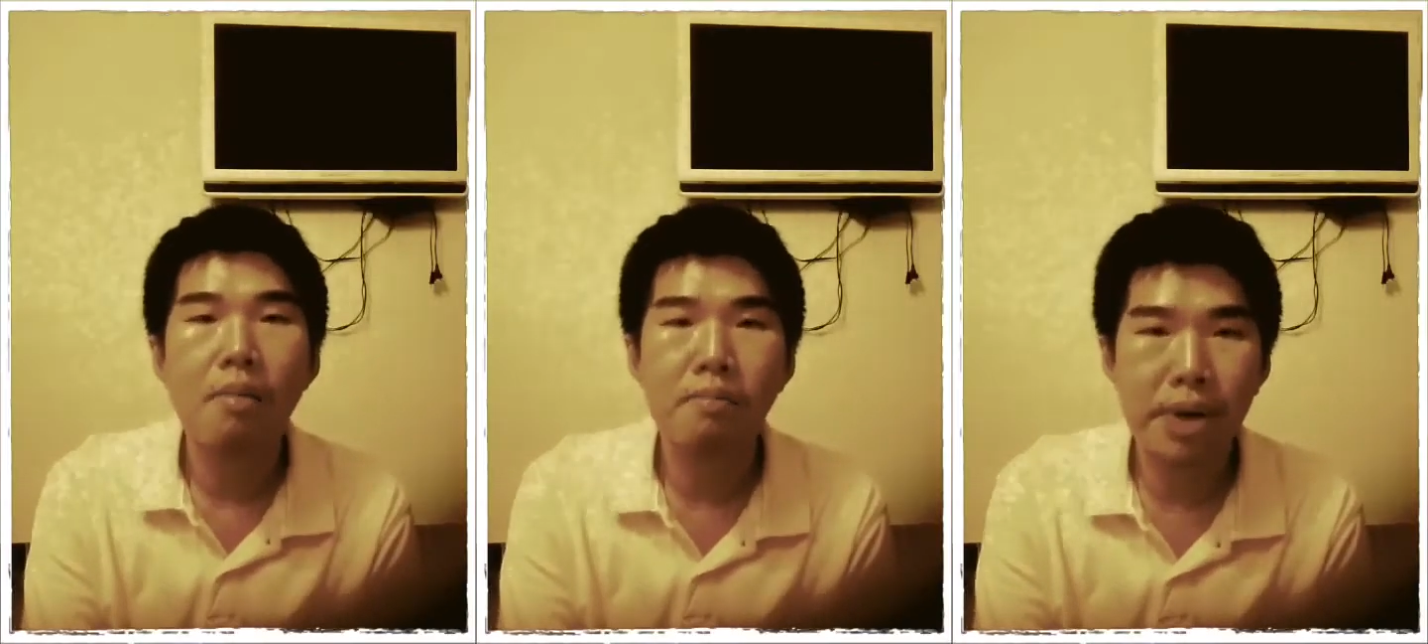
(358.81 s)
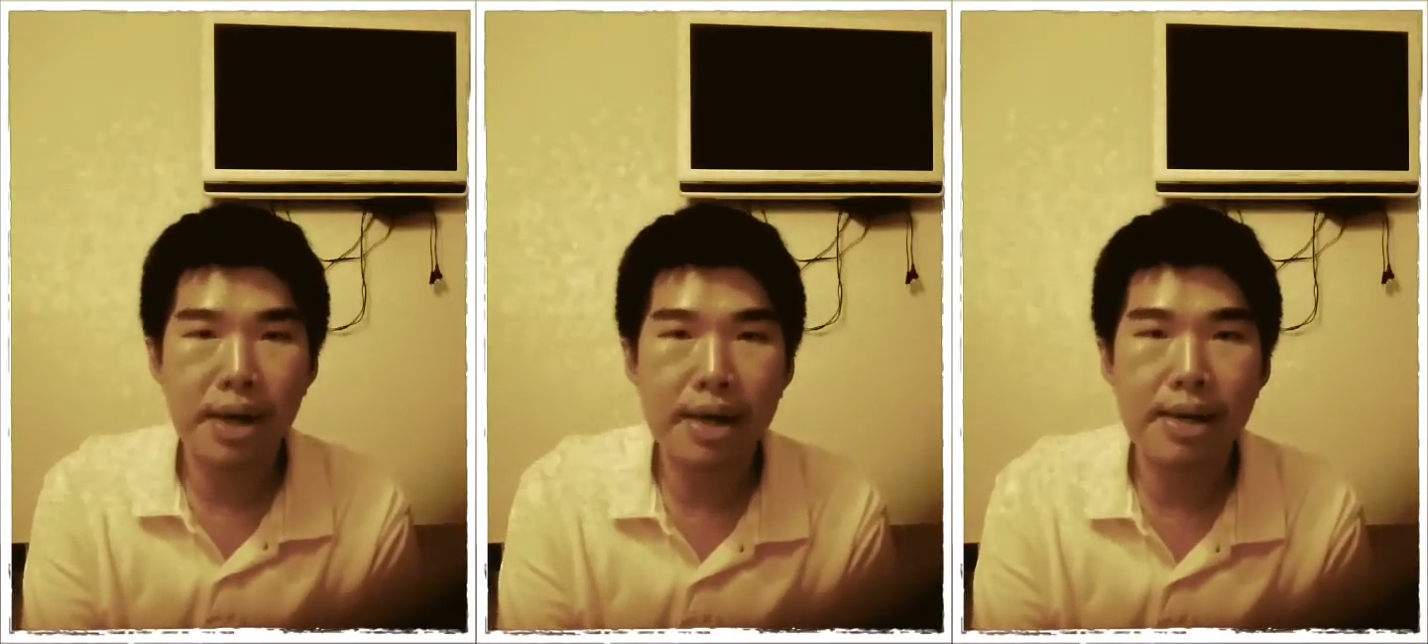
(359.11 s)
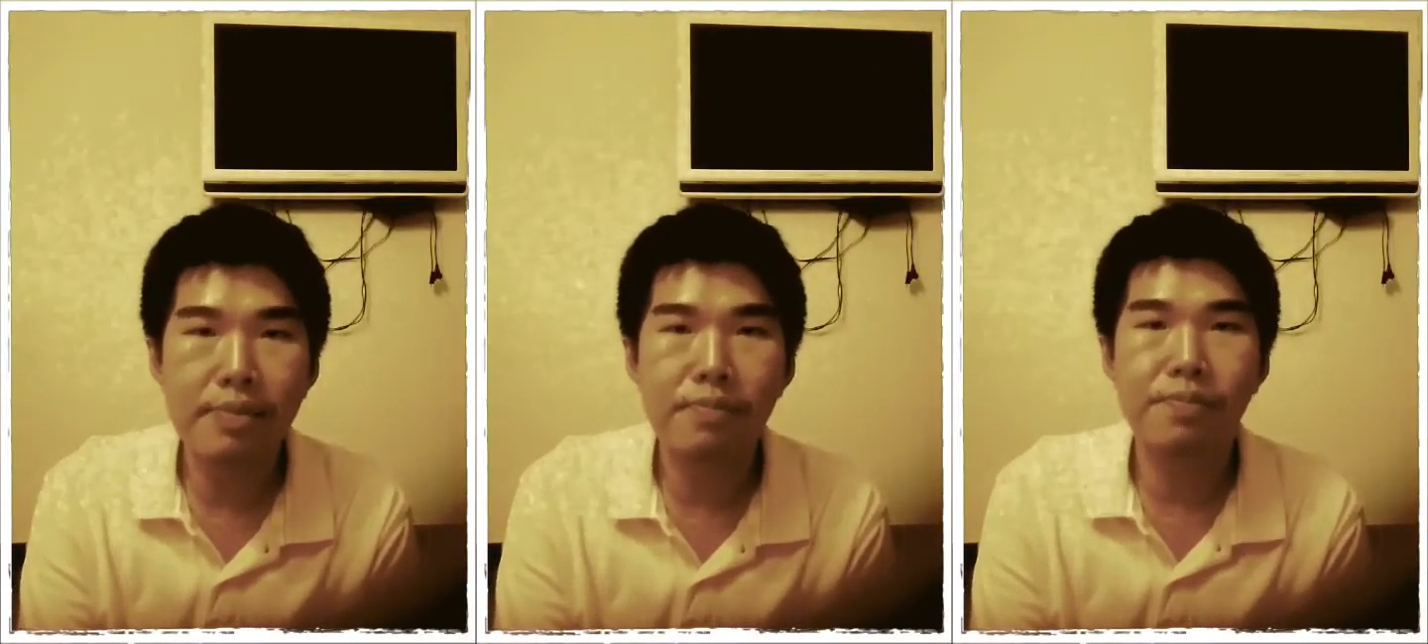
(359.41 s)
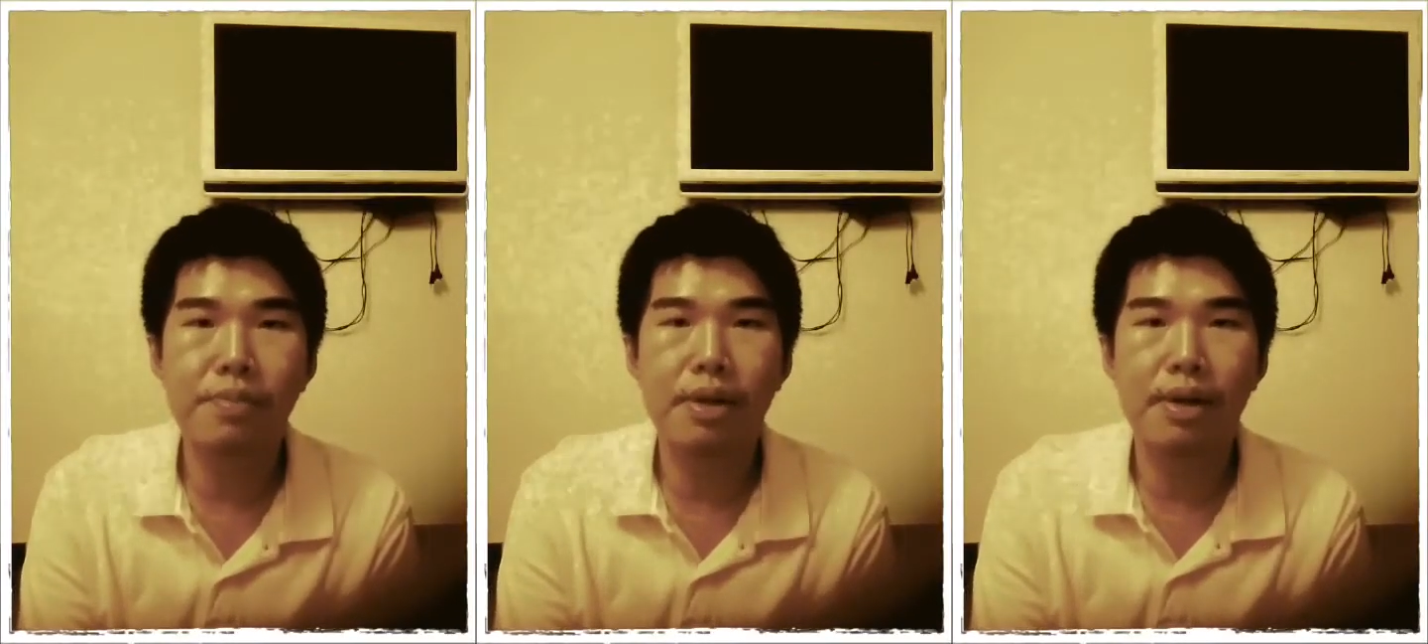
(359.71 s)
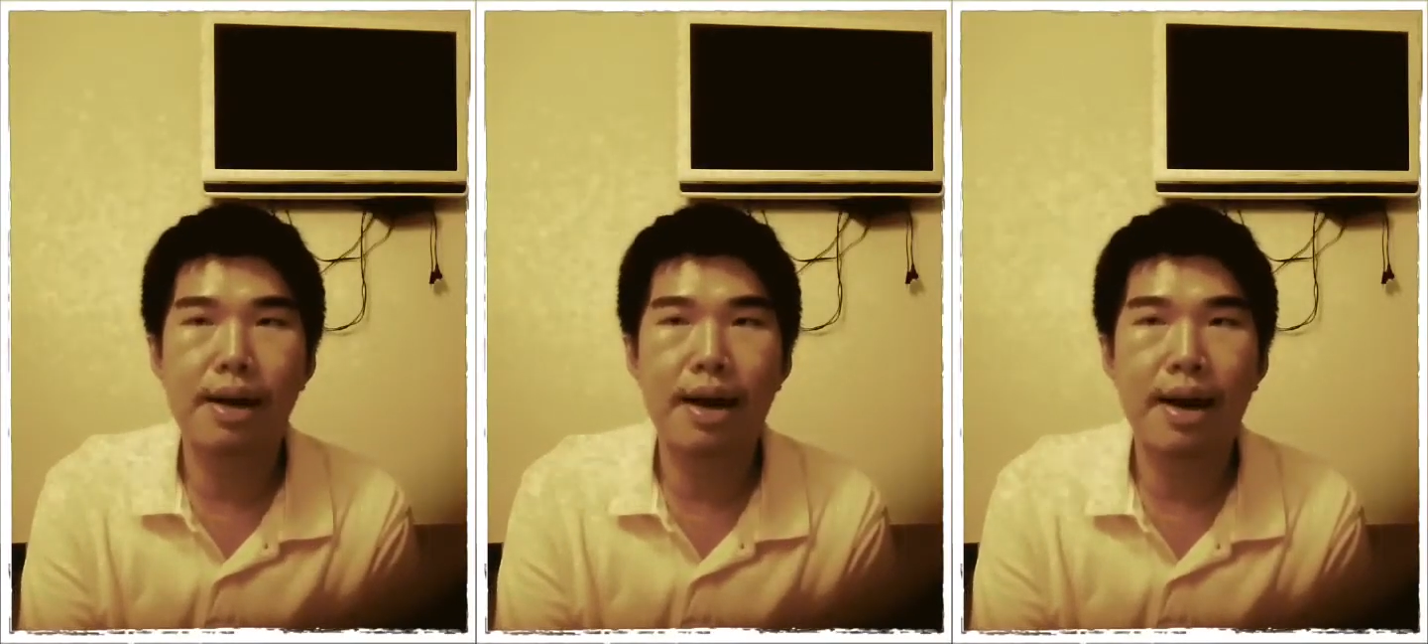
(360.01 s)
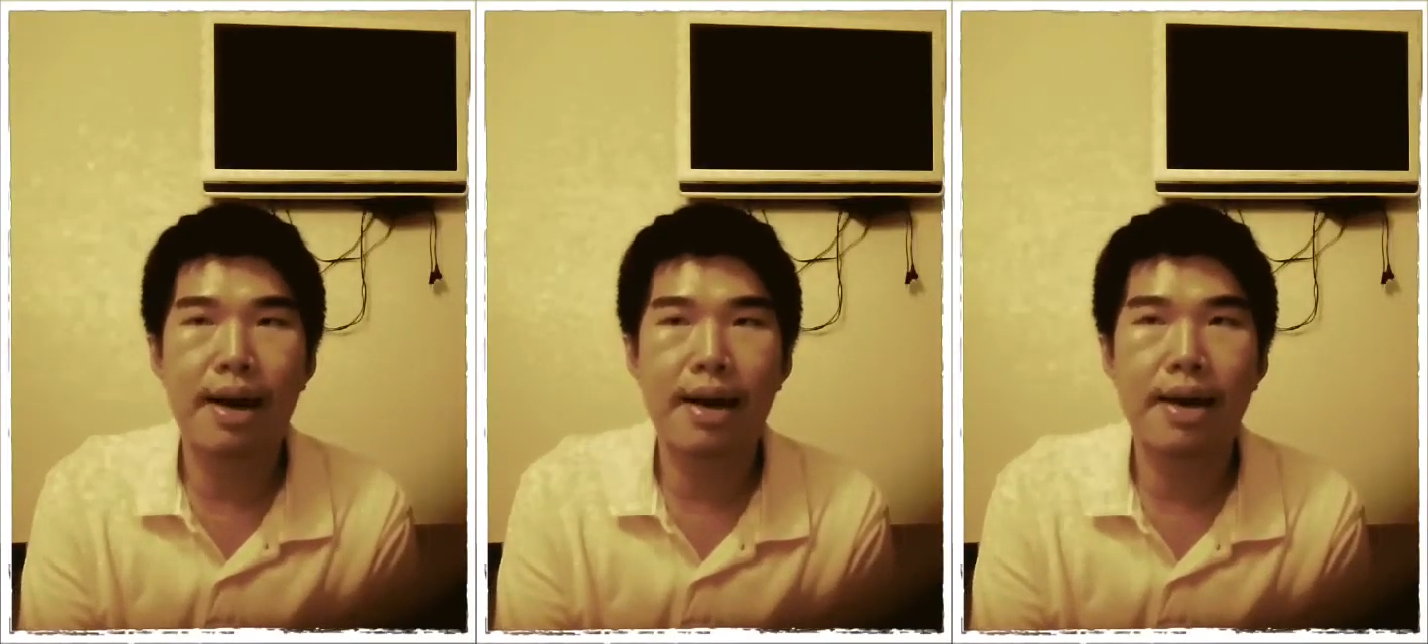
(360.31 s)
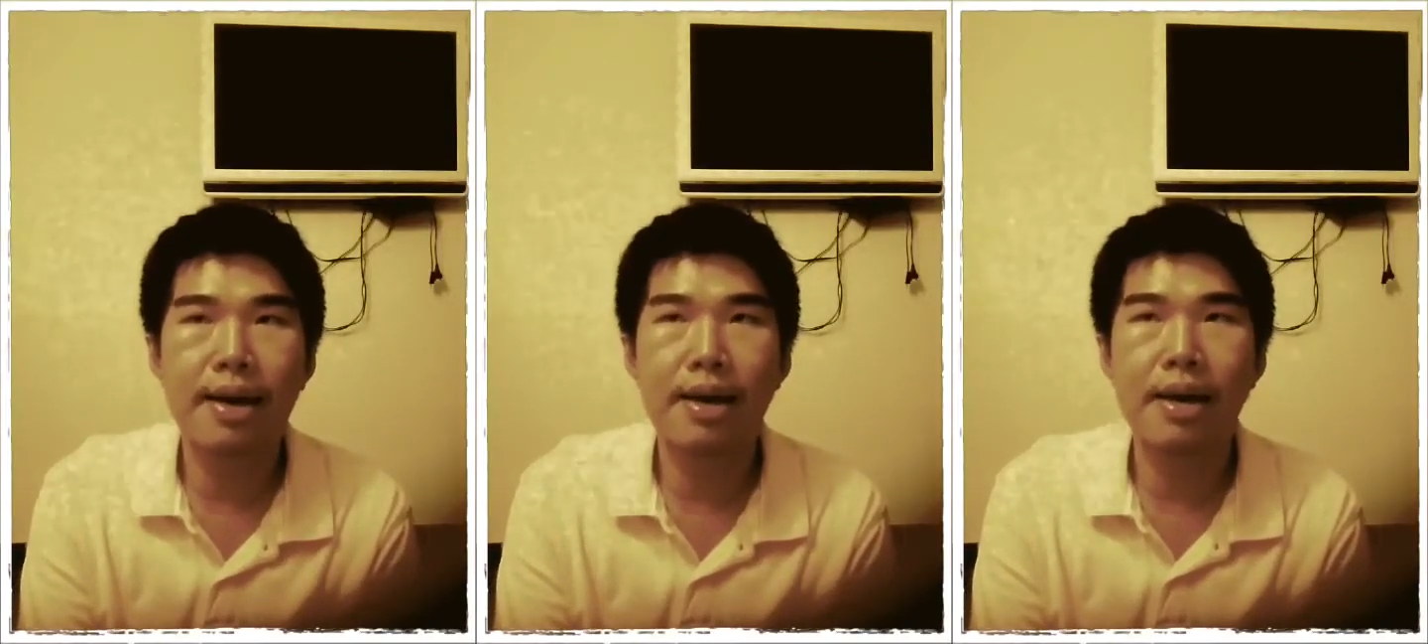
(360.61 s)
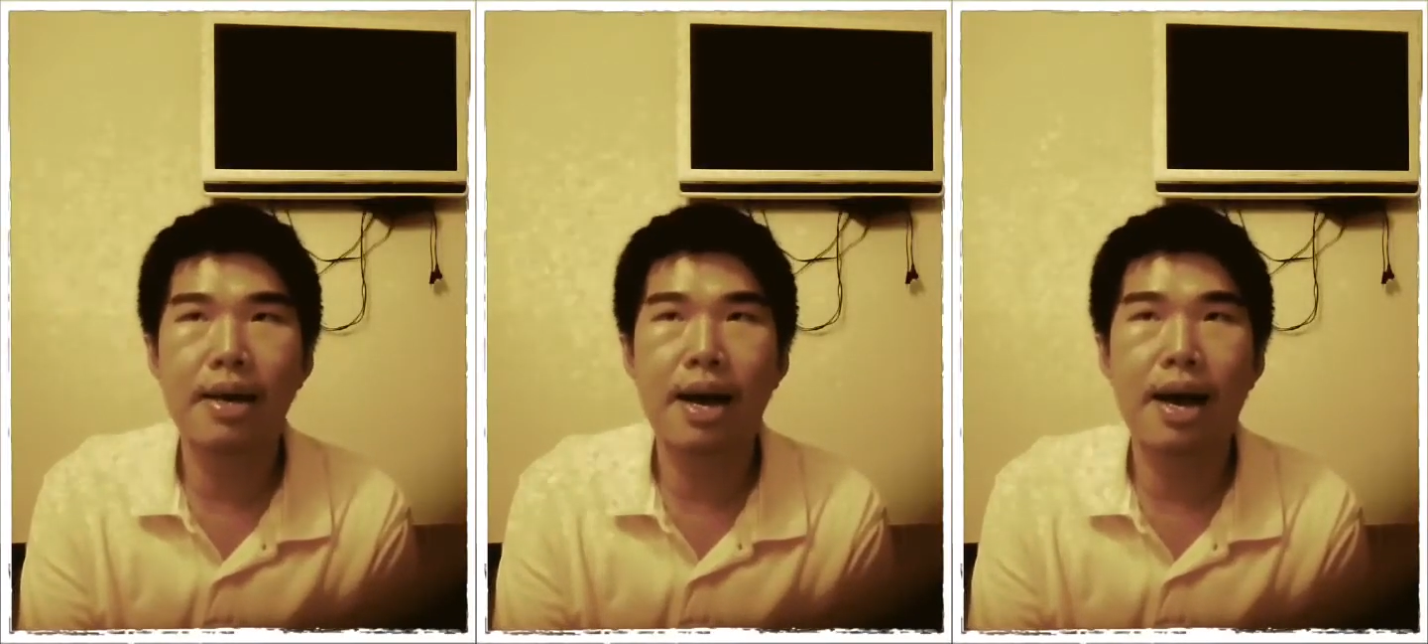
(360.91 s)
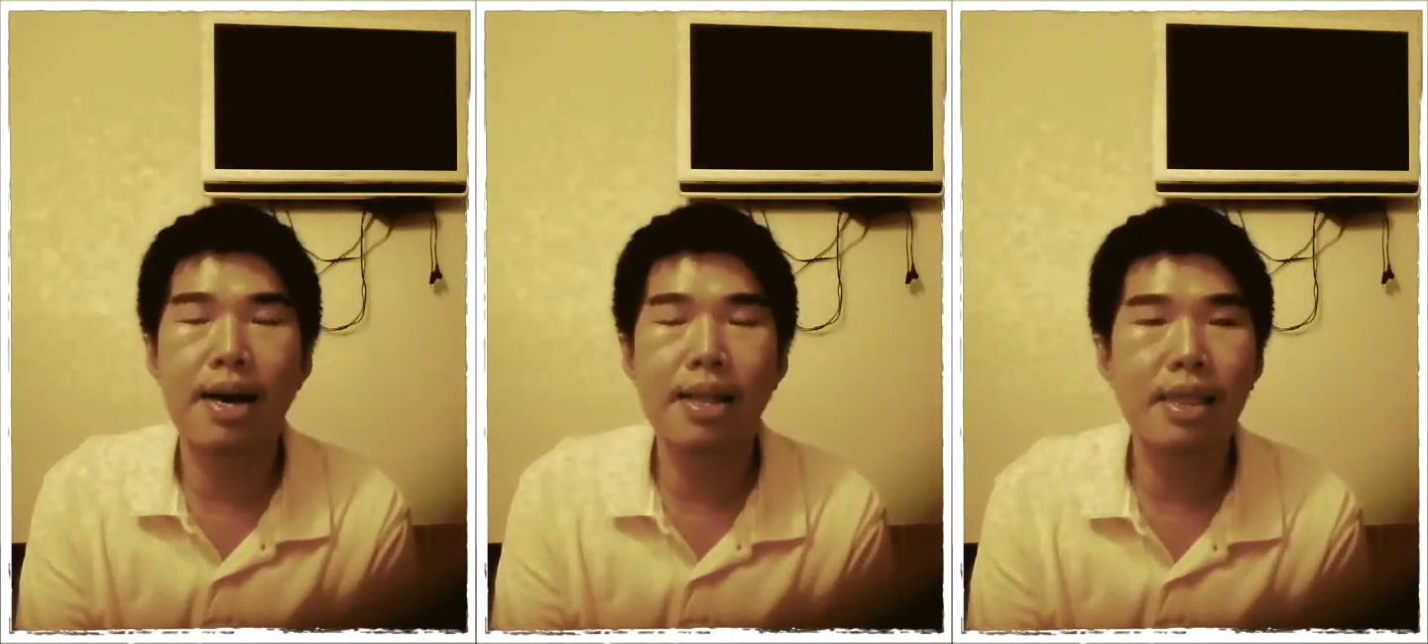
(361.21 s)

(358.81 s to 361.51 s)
But I